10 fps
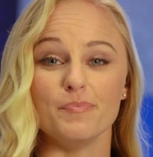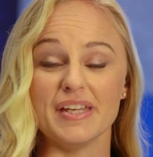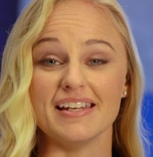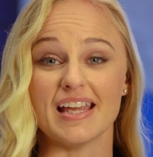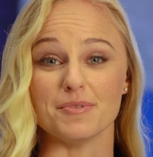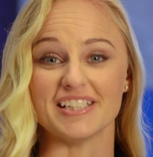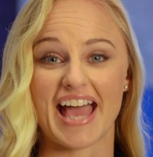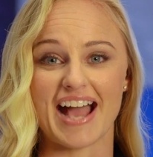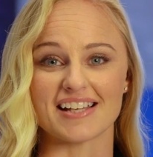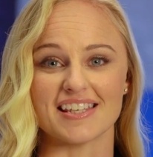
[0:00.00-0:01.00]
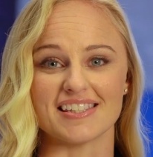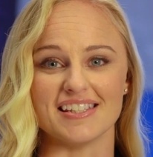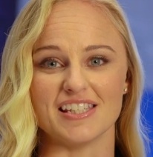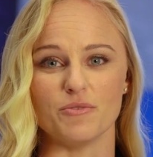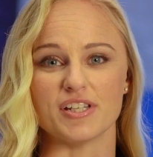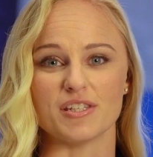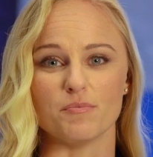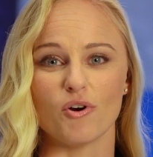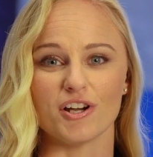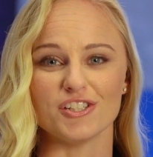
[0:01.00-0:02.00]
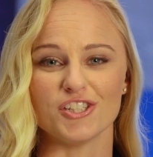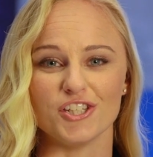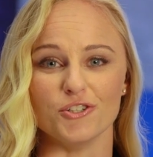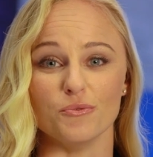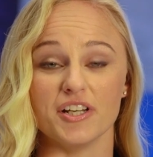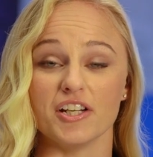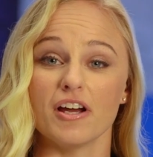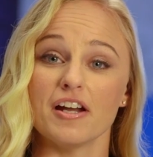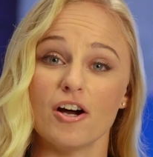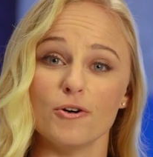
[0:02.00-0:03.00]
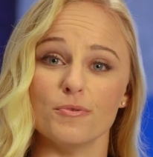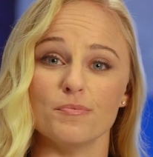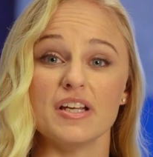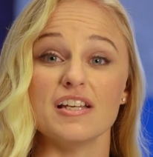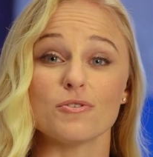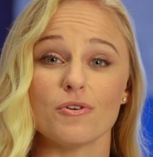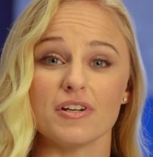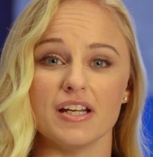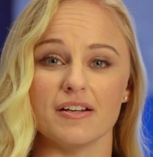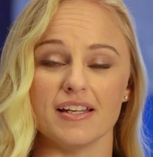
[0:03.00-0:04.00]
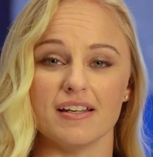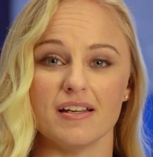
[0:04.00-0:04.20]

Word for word: Being able to access and see what's important to you when you're at home is ordinary.